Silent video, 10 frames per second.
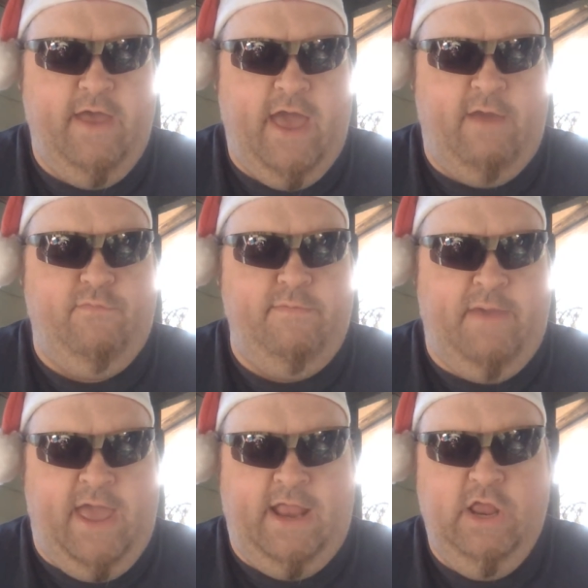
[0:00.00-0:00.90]
every
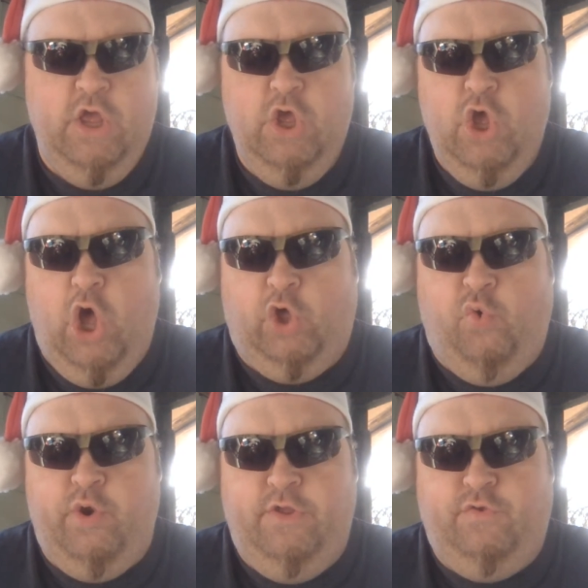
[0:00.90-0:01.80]
man
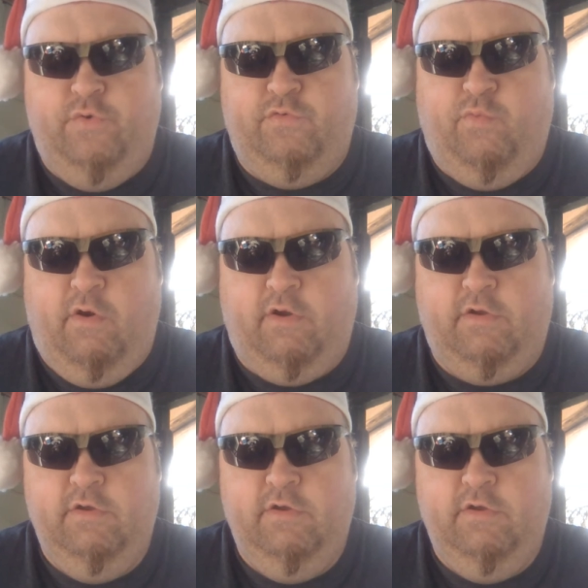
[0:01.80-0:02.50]
according to his work,